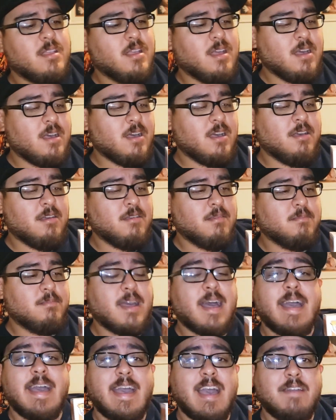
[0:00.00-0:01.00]

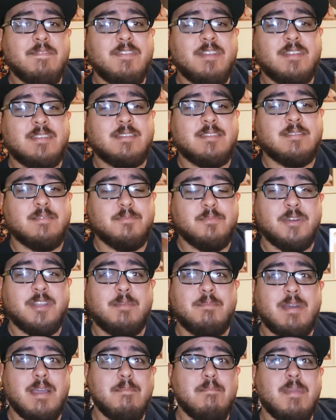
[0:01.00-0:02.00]
I have this. One
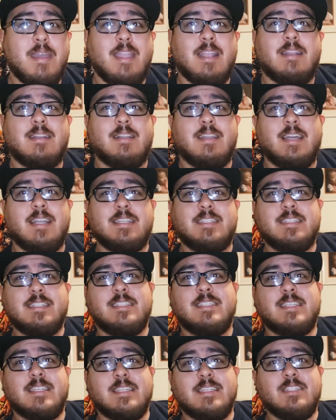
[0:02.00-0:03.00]
of my main
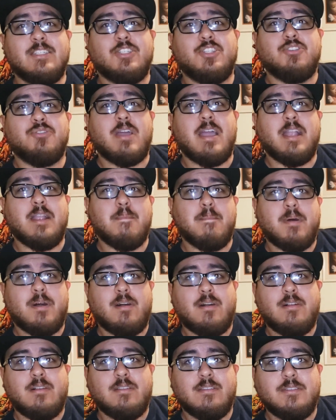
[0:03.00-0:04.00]
collections is Dragon
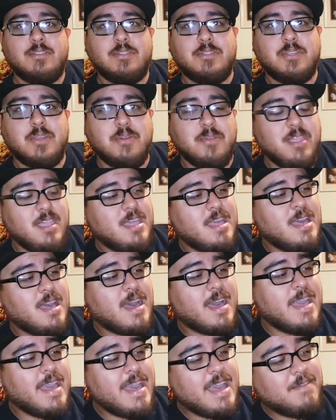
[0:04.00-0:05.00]
Ball. So yeah,
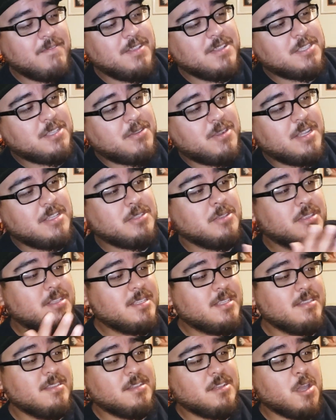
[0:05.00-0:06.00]
I have this already. So this
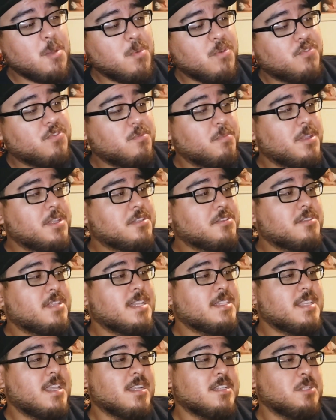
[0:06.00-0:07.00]
is a double for me. So
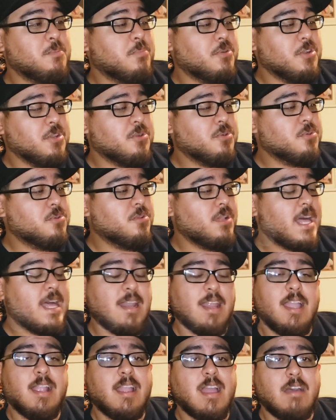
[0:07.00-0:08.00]
that's actually pretty cool. I
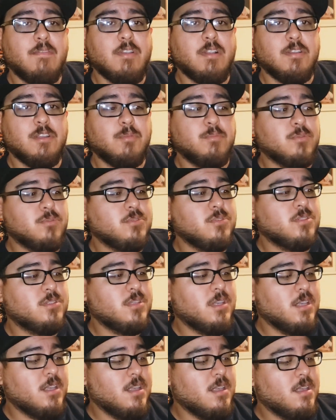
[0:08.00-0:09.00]
like having doubles.
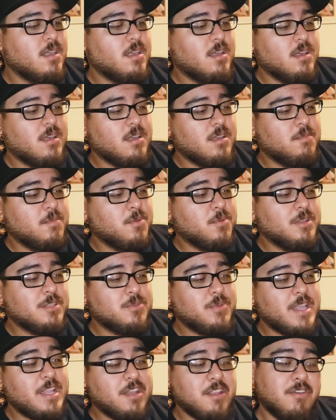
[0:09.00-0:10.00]
The reason
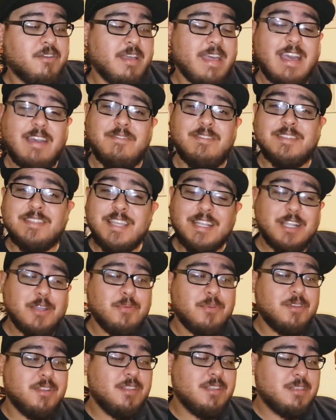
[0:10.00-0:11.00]
why I don't have a second
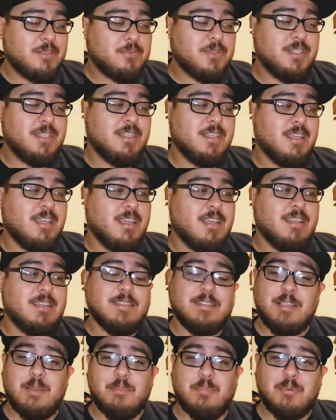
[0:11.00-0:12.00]
one to this one,
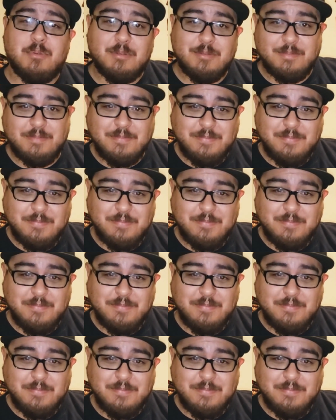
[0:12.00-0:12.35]
simple.